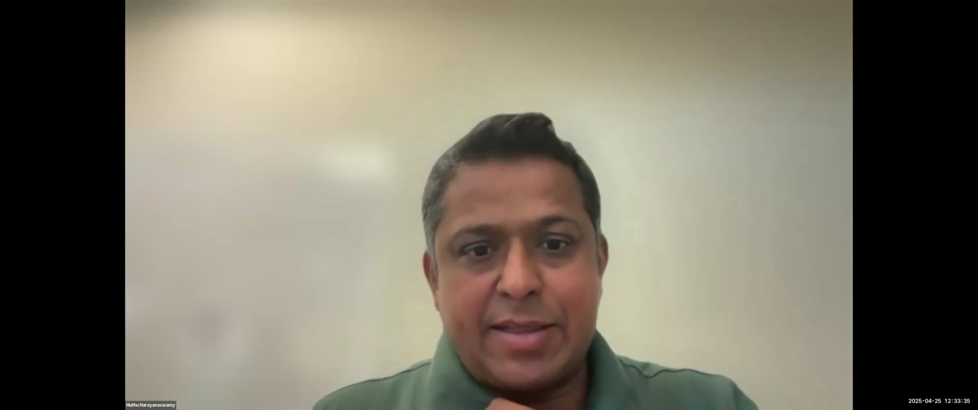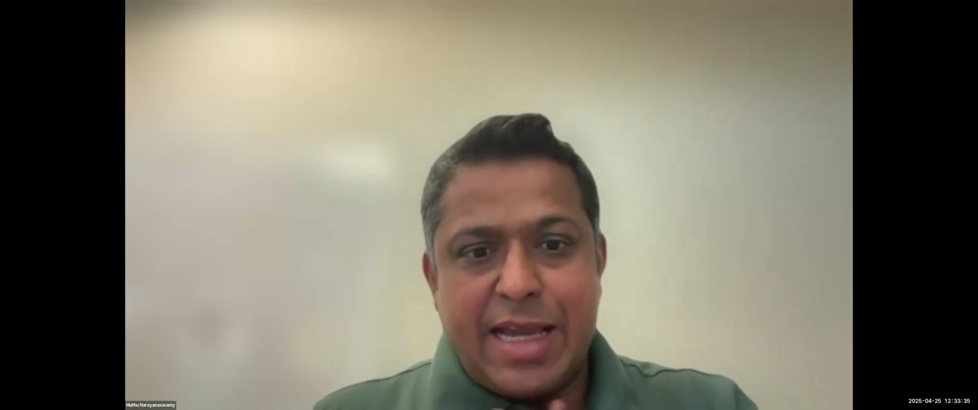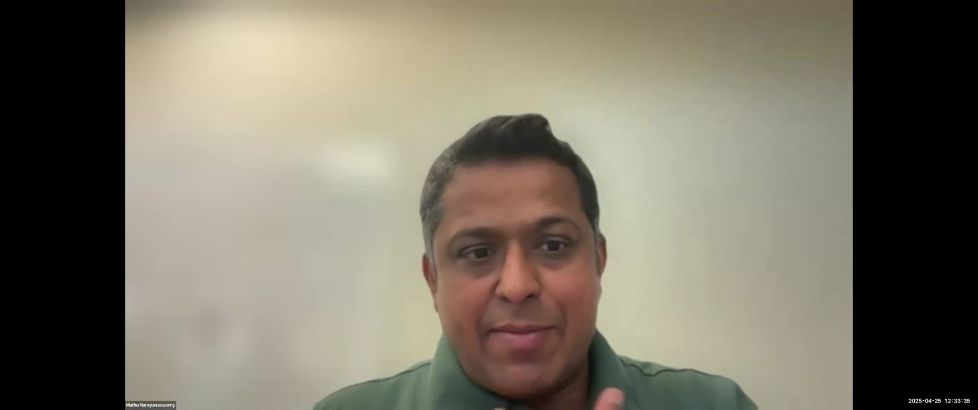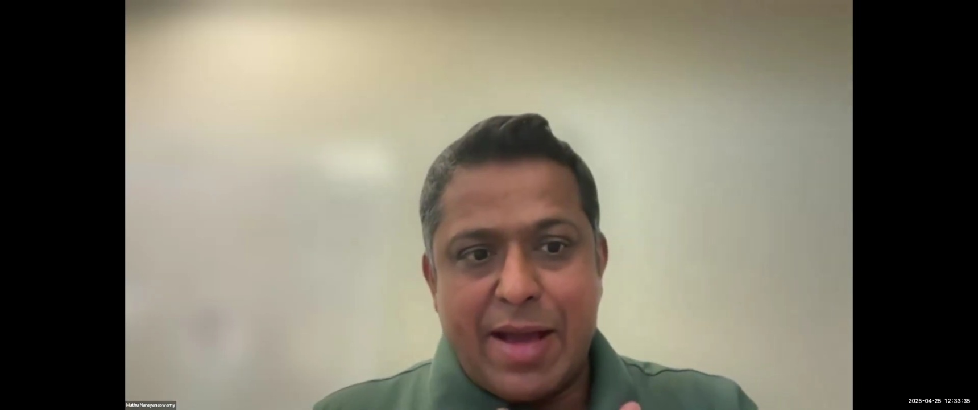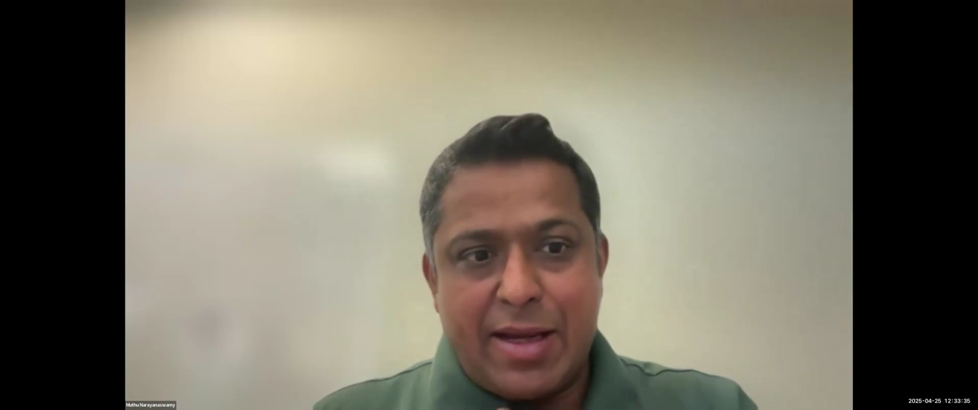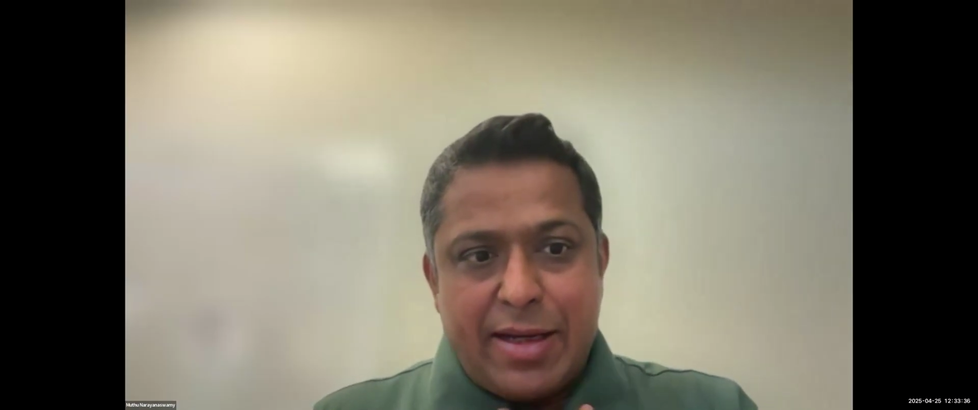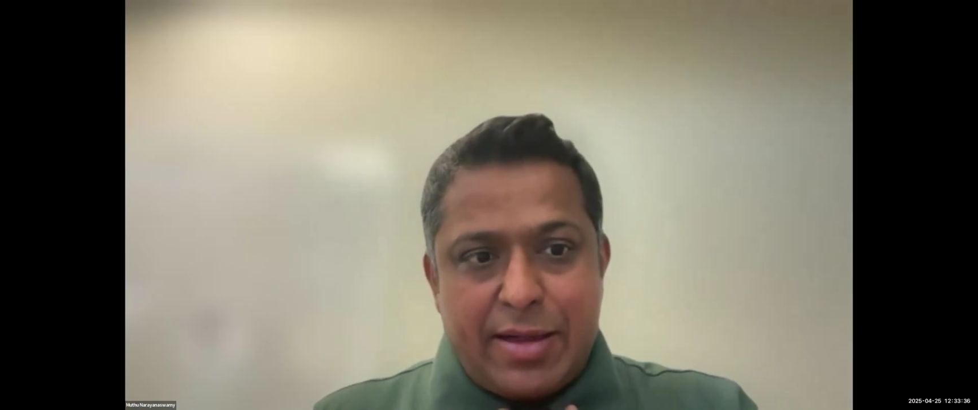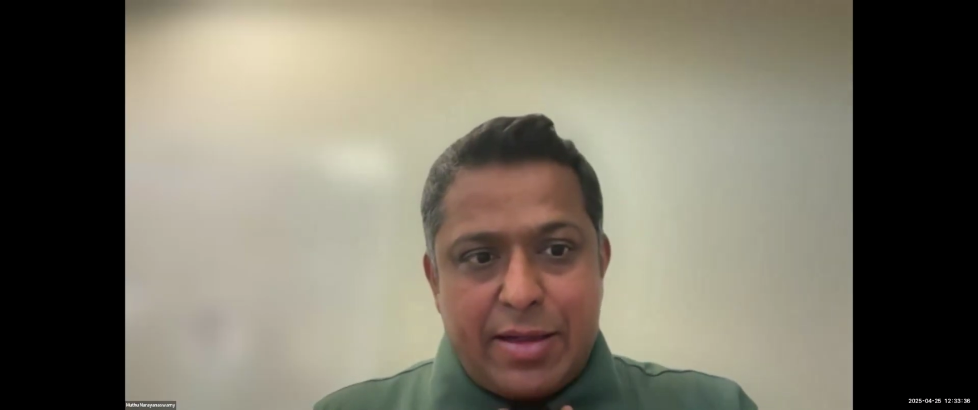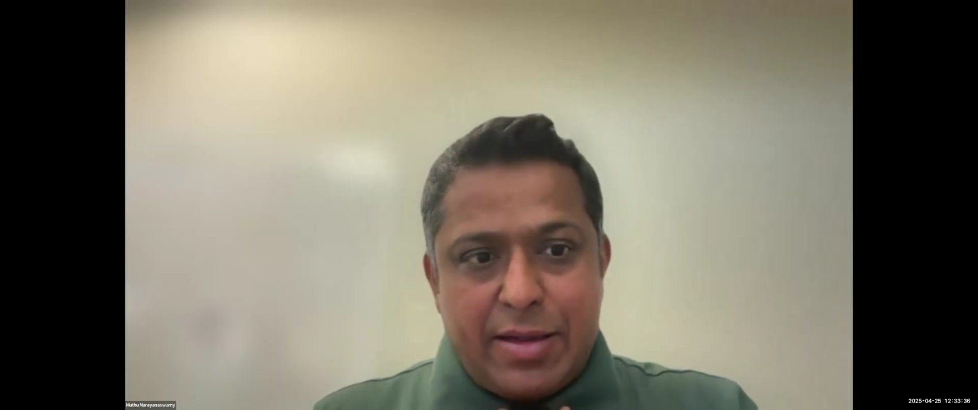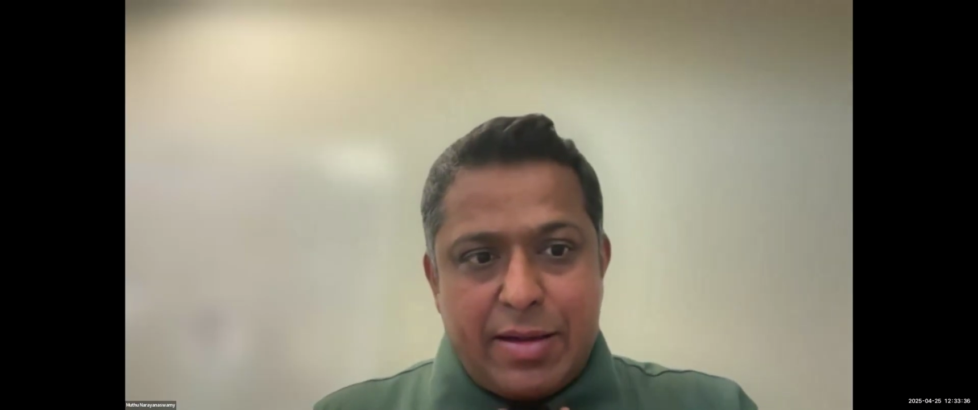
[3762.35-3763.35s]
a stab at
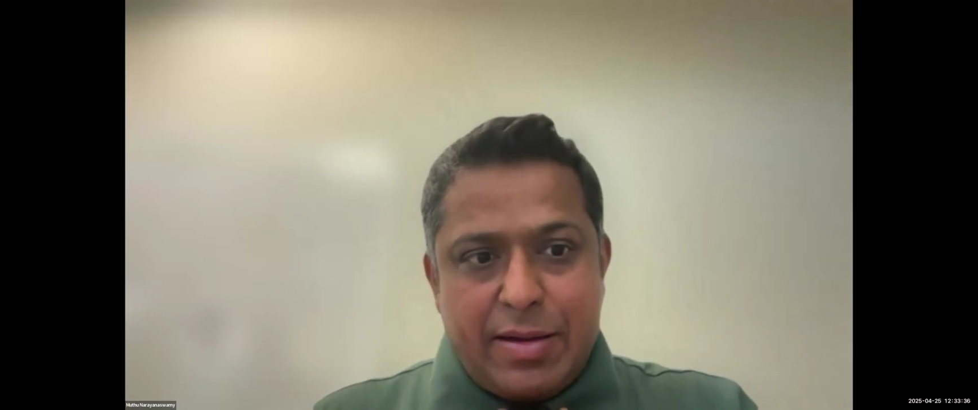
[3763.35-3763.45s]
it.